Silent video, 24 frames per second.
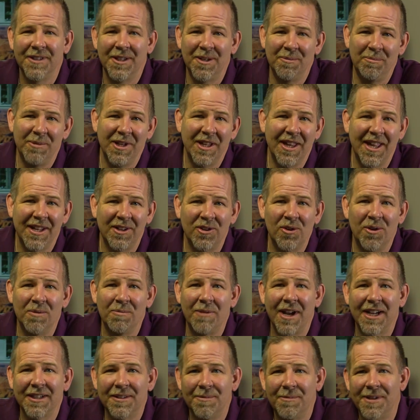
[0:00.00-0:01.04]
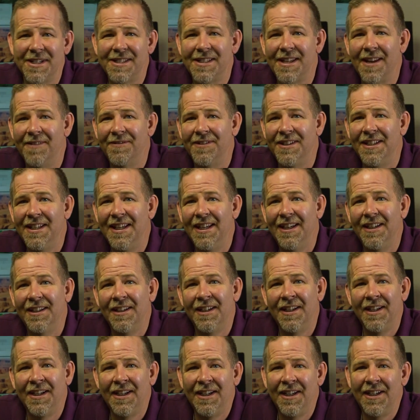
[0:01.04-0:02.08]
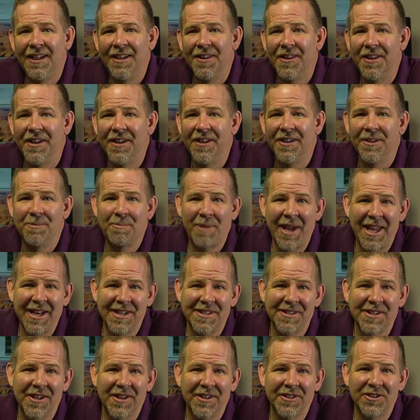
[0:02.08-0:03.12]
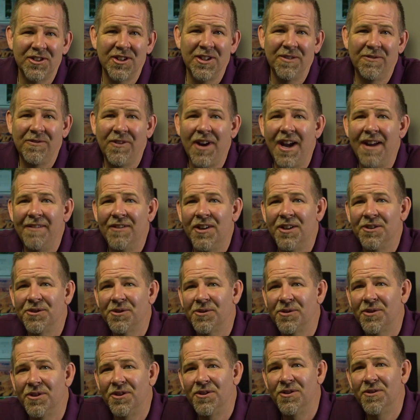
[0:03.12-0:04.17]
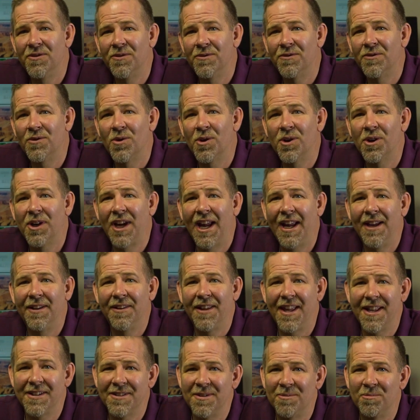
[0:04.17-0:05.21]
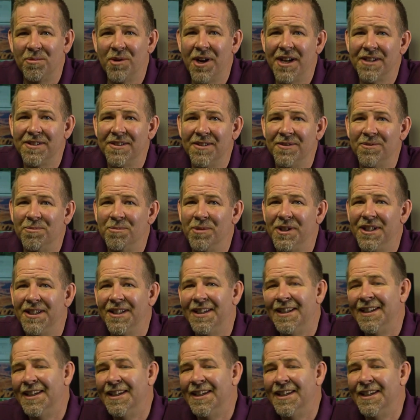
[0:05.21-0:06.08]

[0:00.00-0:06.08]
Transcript: It'd be like going back to my 7D. The Panasonic G5 also can shoot 4K, and that's impressive, but